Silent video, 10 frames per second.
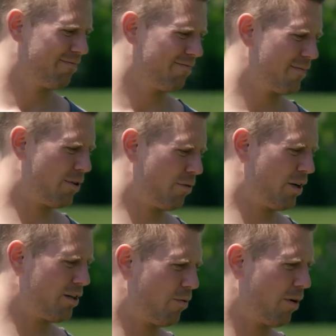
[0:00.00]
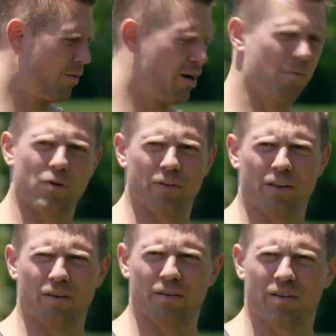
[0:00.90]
Is there a reason why we're not moving now?